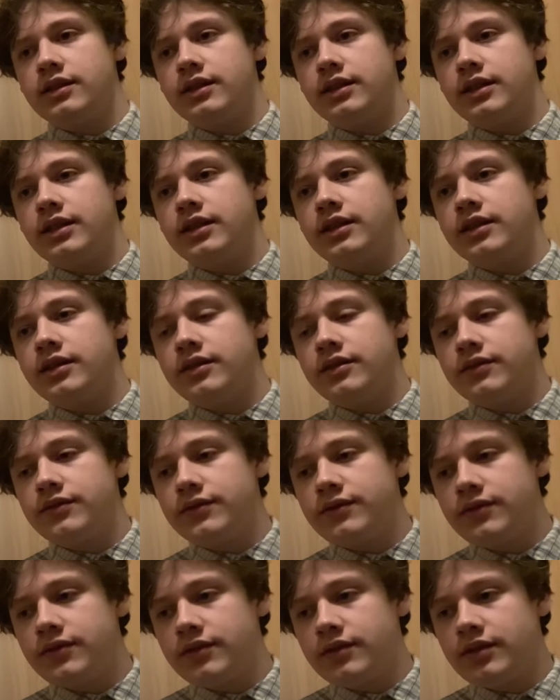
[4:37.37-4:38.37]
if
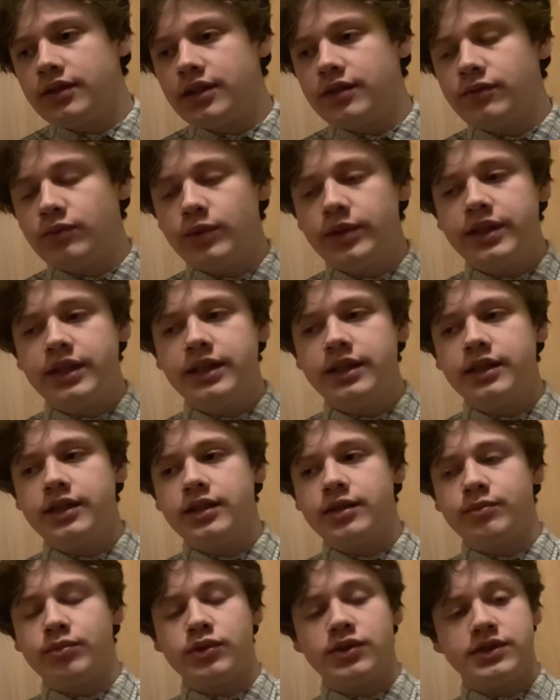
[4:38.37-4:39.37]
we
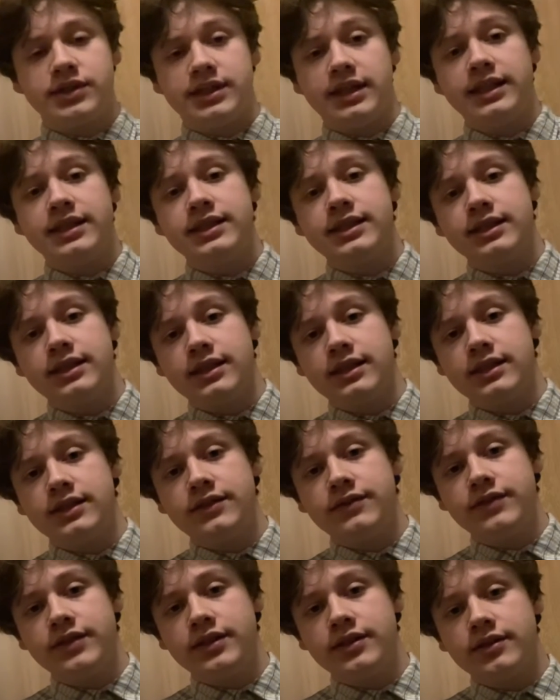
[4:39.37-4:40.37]
can present this
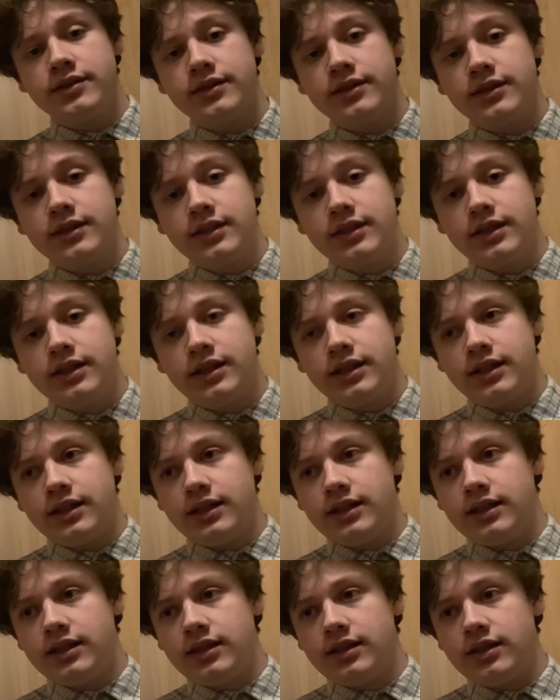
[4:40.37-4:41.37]
field
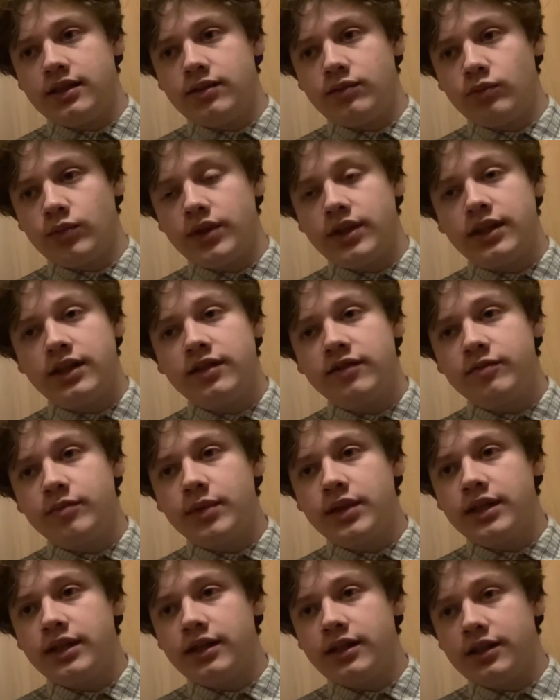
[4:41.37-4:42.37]
with enough
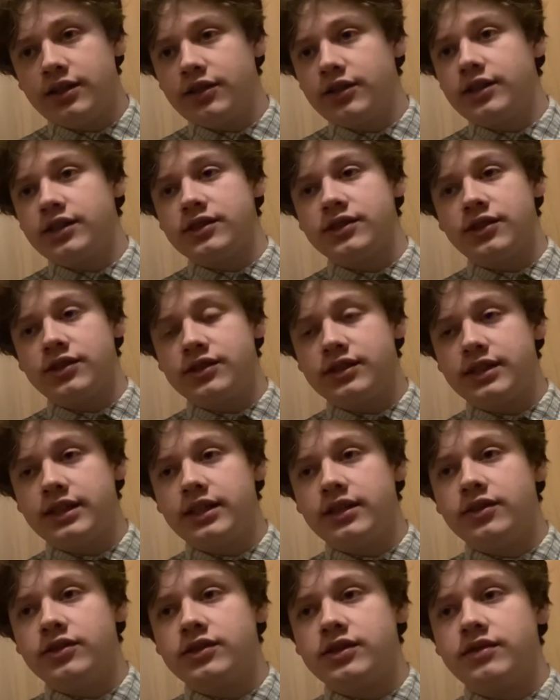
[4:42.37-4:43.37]
money, then you're going to start
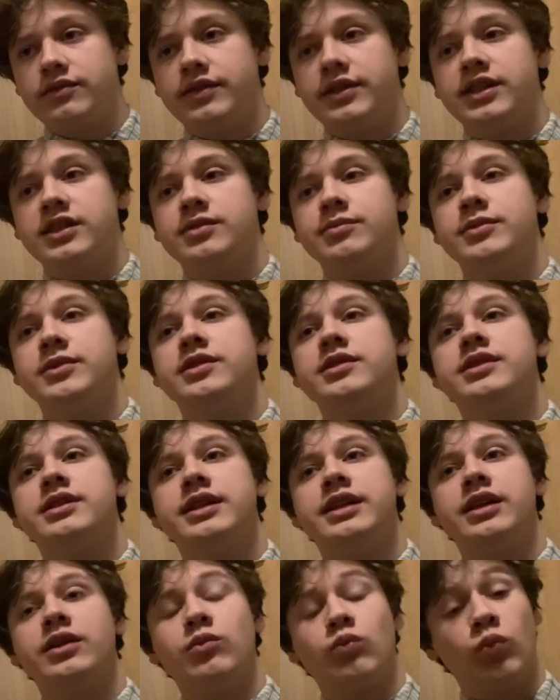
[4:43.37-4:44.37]
seeing those advancements.
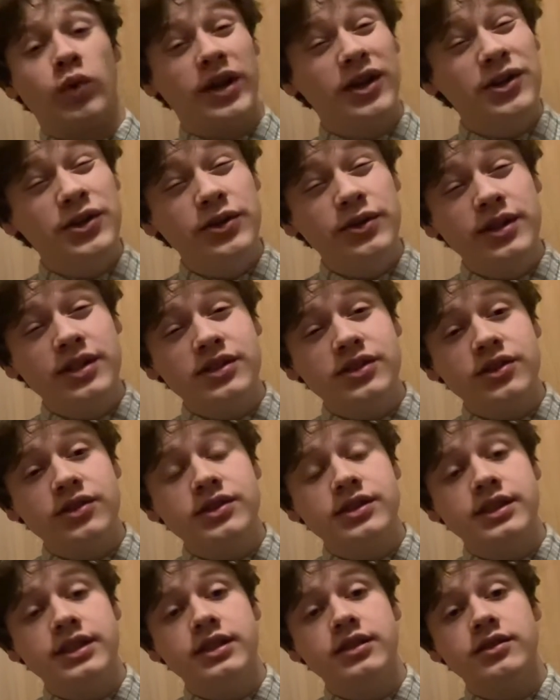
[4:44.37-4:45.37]
And when are you going to start
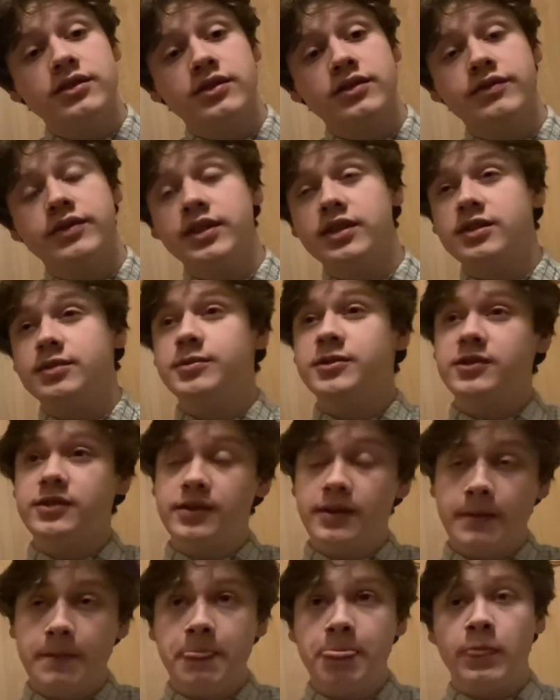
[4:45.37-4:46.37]
seeing those advancements?
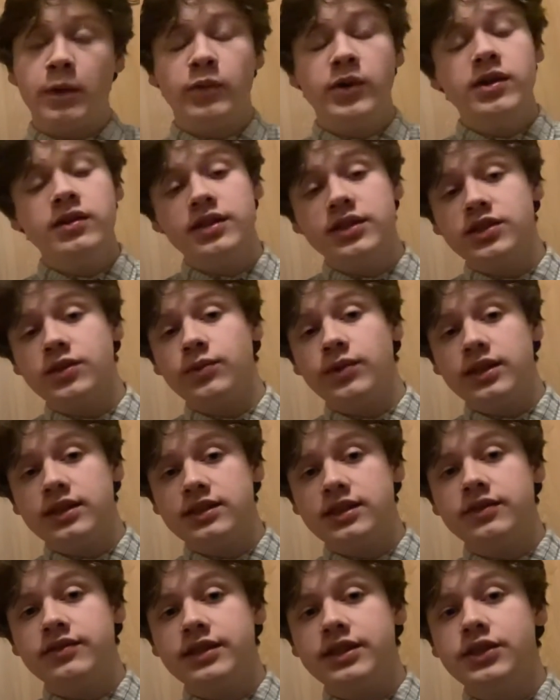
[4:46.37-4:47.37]
Well, it's a
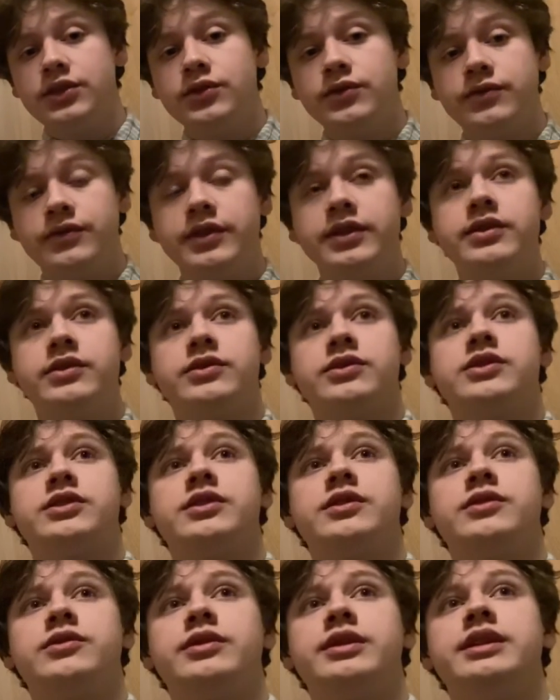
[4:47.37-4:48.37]
relatively new field,
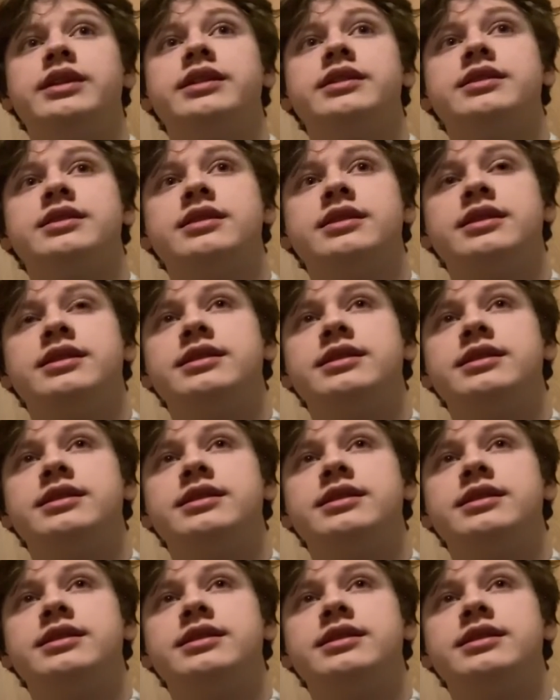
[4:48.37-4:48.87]
so it's